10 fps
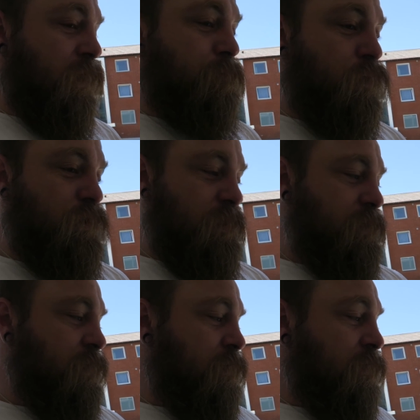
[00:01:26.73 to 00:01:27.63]
tried to push
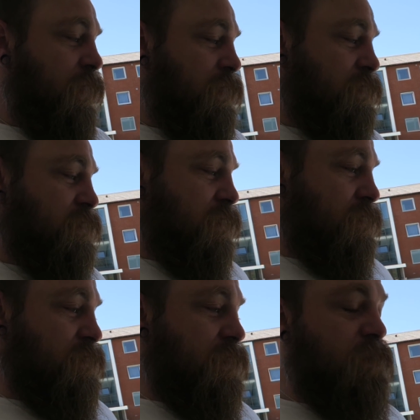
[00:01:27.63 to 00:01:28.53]
it and then
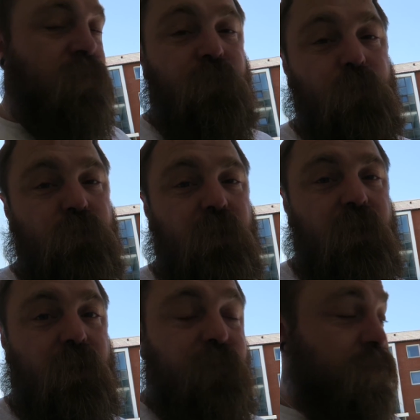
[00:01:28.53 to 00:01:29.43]
to see if it was
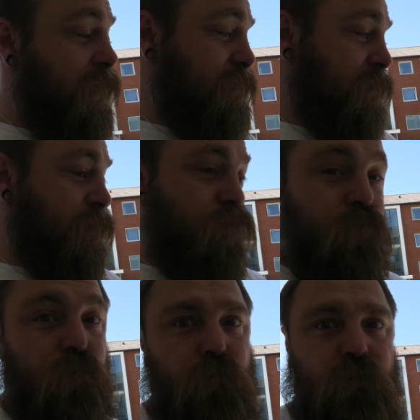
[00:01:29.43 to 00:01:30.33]
alive and actually got
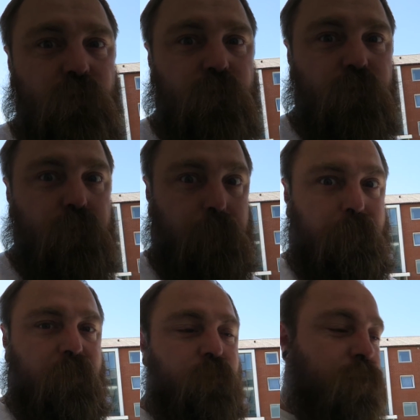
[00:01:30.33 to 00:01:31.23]
through. So
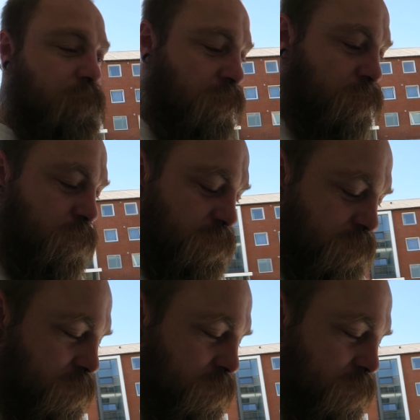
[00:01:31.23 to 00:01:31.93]
ugh, you got a lot of rats